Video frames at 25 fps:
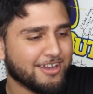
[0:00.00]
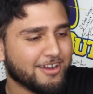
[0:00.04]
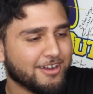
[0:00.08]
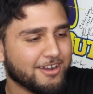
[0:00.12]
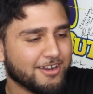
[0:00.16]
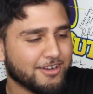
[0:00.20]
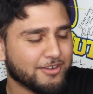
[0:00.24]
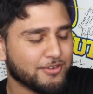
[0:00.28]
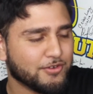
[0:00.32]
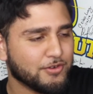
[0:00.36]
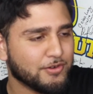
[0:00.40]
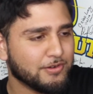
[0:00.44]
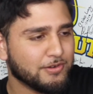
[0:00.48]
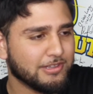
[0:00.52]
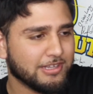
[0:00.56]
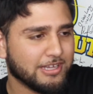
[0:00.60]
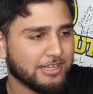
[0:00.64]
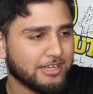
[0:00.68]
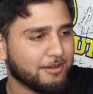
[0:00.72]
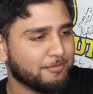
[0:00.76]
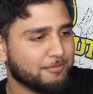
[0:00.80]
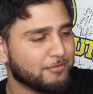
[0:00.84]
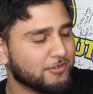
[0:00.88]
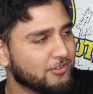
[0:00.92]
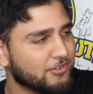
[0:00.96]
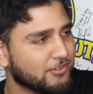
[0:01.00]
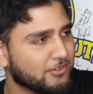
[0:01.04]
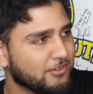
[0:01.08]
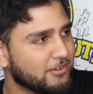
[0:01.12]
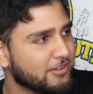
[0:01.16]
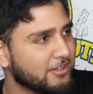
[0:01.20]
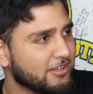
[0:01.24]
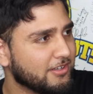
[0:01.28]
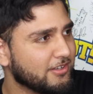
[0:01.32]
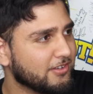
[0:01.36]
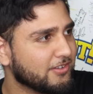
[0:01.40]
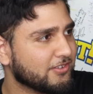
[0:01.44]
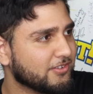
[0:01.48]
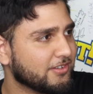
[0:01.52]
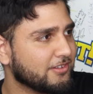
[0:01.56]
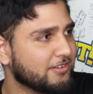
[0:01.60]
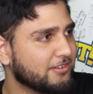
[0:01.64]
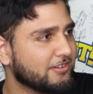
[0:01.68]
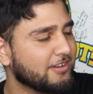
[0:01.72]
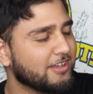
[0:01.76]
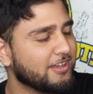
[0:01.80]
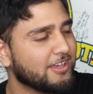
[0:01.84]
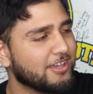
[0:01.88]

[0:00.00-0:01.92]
all right, cool. Like I'm gonna just go to Eden Center.